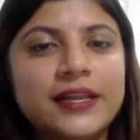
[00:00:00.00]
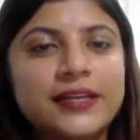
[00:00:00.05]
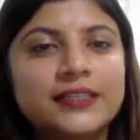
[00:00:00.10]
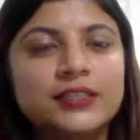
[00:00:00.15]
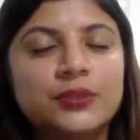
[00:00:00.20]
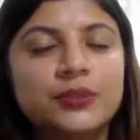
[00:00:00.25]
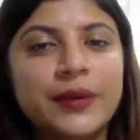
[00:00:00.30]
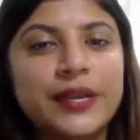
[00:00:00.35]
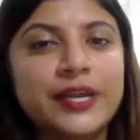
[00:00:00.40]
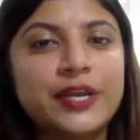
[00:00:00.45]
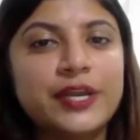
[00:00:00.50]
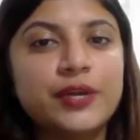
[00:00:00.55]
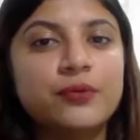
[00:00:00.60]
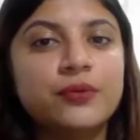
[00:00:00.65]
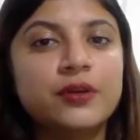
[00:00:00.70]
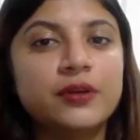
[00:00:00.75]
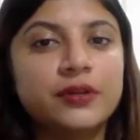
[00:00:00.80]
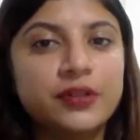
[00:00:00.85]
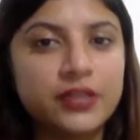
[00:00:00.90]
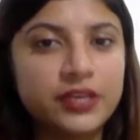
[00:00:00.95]
the next 20
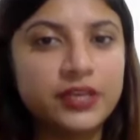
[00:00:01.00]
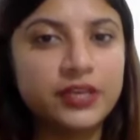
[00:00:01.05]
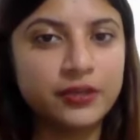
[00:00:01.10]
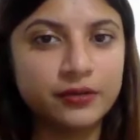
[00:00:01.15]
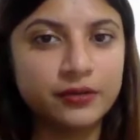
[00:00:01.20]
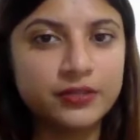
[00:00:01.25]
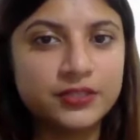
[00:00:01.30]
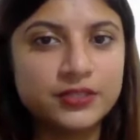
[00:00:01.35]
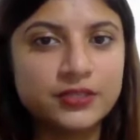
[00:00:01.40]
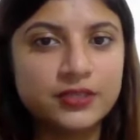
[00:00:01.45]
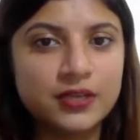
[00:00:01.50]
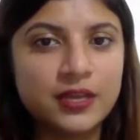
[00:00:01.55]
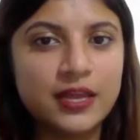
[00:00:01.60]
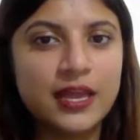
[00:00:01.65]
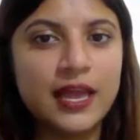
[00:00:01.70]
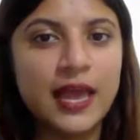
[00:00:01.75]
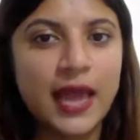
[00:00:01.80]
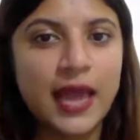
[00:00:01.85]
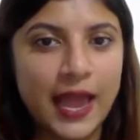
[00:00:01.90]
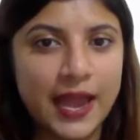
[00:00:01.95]
to 30 years?
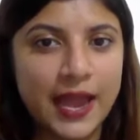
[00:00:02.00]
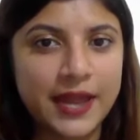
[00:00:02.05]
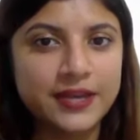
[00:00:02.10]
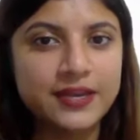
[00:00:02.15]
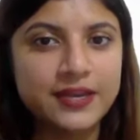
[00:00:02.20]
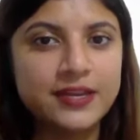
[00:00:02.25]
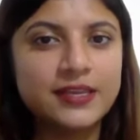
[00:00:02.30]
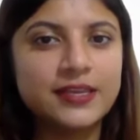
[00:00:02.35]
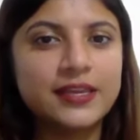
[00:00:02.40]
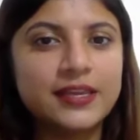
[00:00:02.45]
And